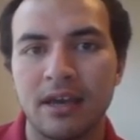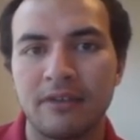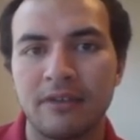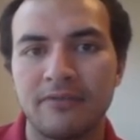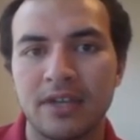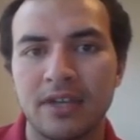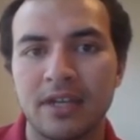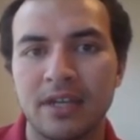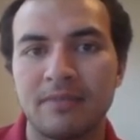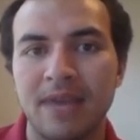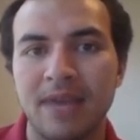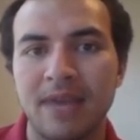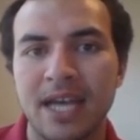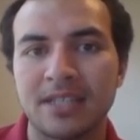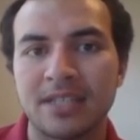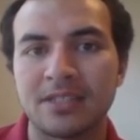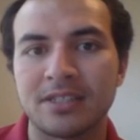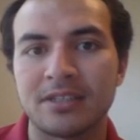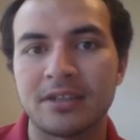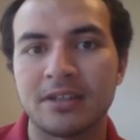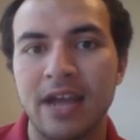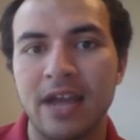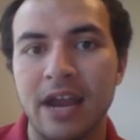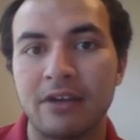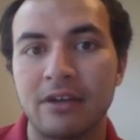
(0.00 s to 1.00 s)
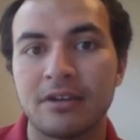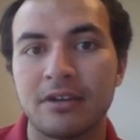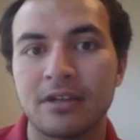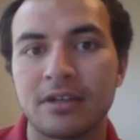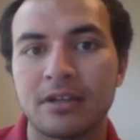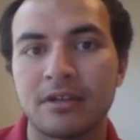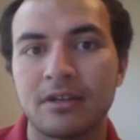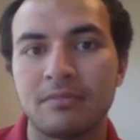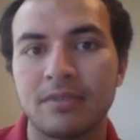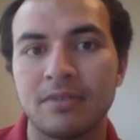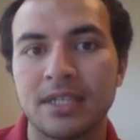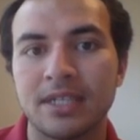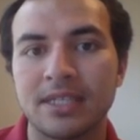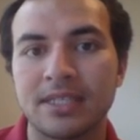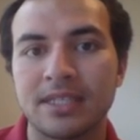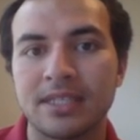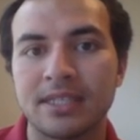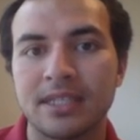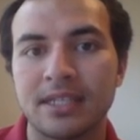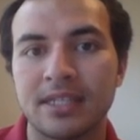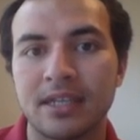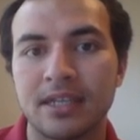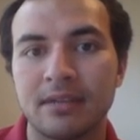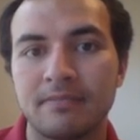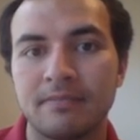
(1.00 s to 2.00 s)
FIDE Master Aaron
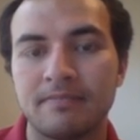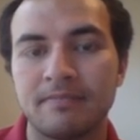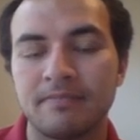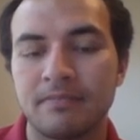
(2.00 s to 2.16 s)
Gerbinski, a